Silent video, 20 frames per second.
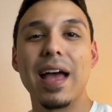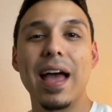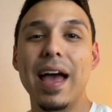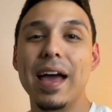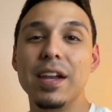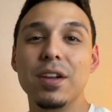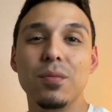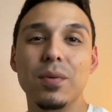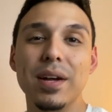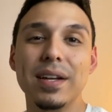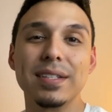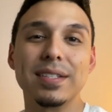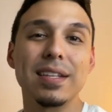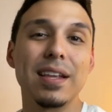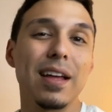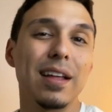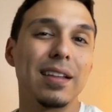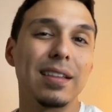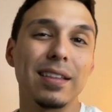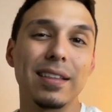Anyways,
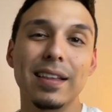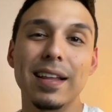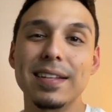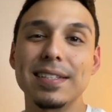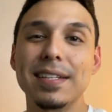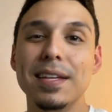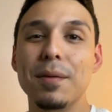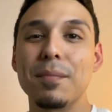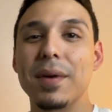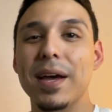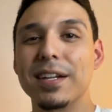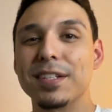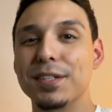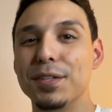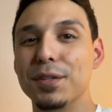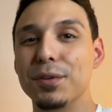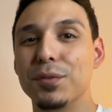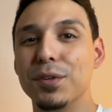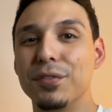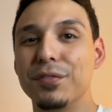let's get back to
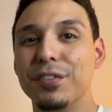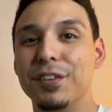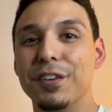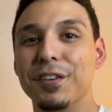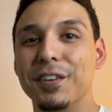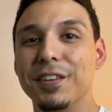the review.